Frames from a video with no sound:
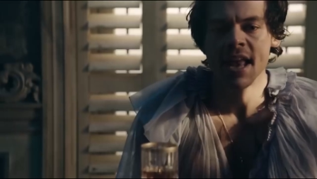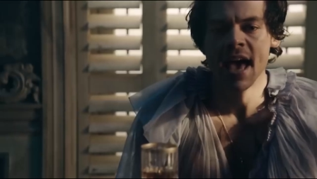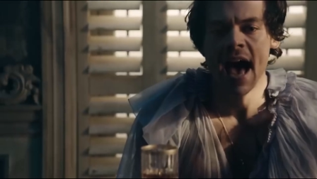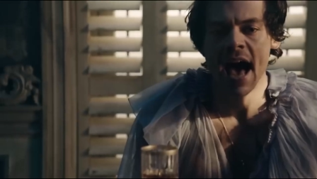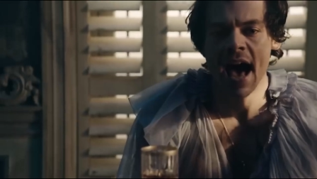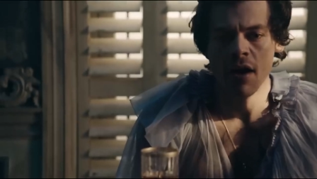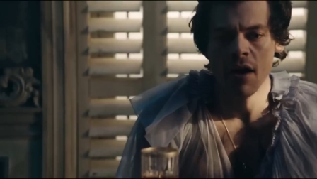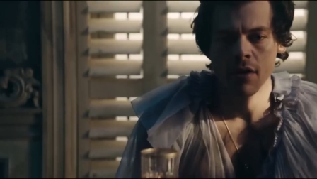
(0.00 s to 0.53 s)

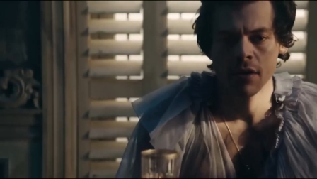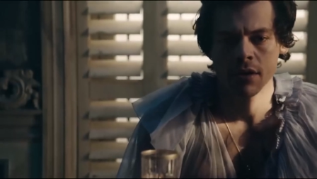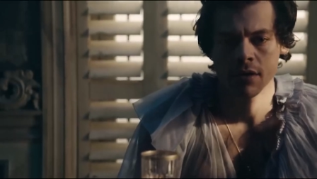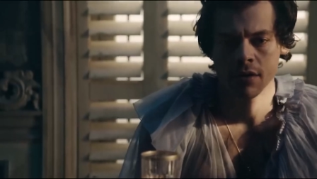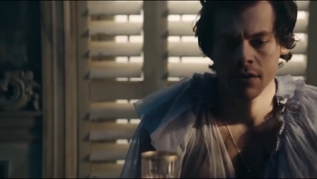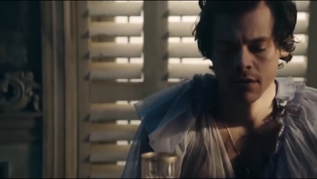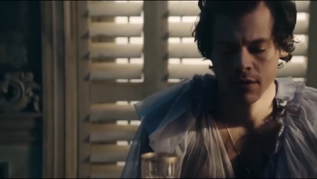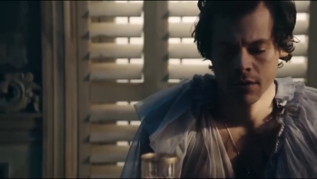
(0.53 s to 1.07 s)
Ultimately,
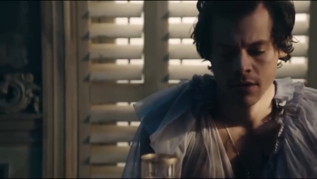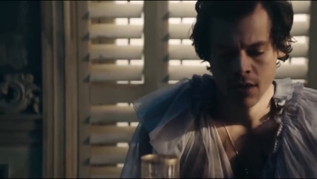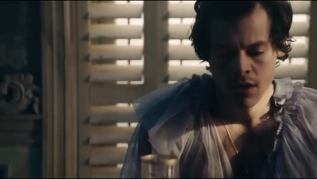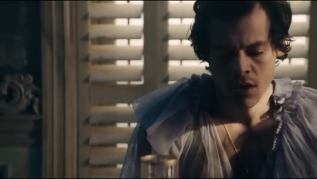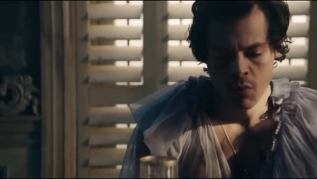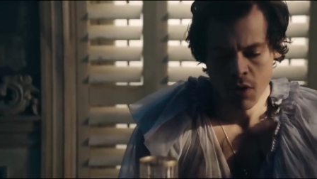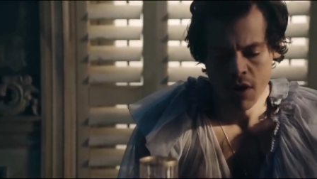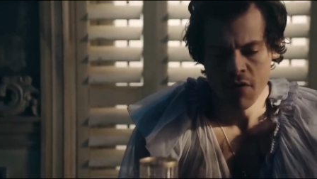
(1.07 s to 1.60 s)
it's
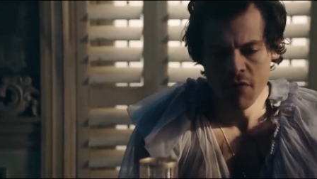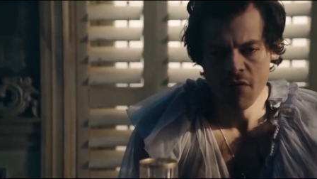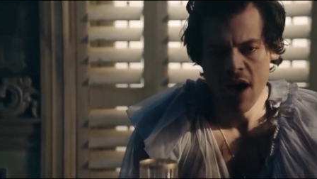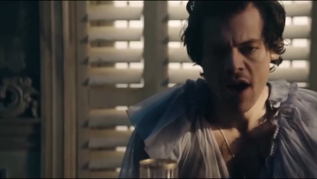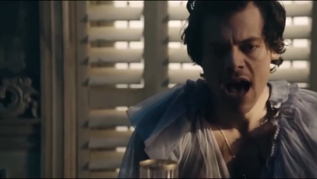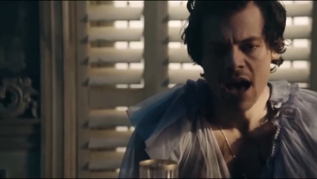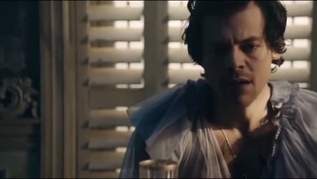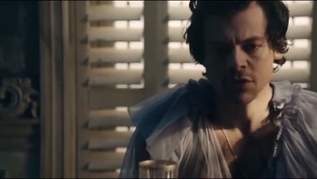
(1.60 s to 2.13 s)
truly the
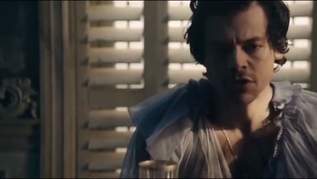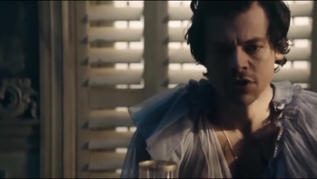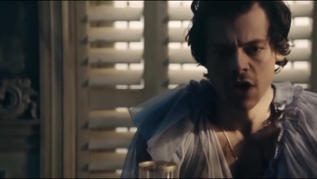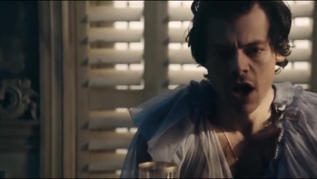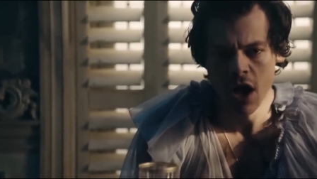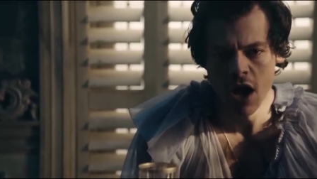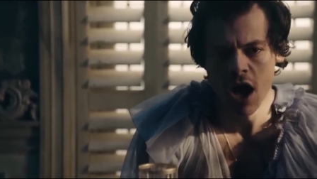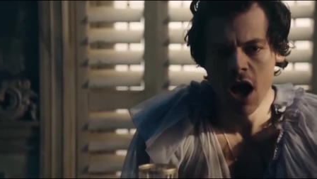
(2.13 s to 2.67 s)
case
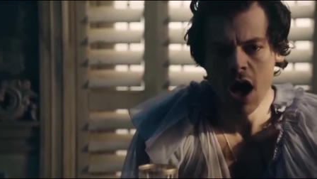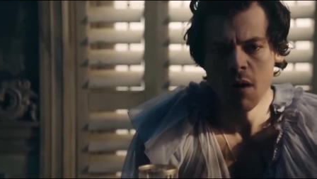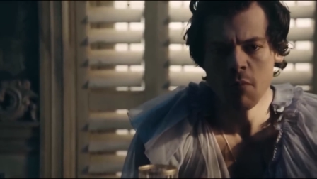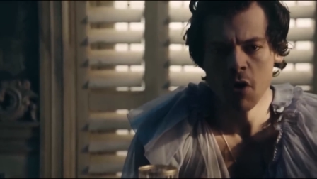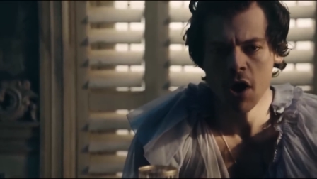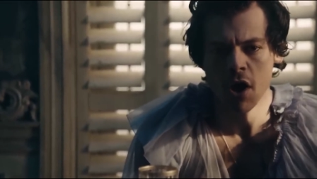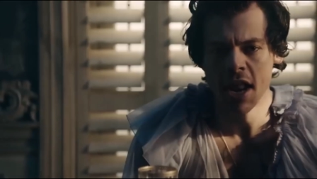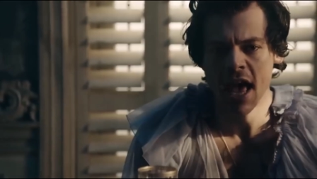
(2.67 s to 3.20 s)
that Styles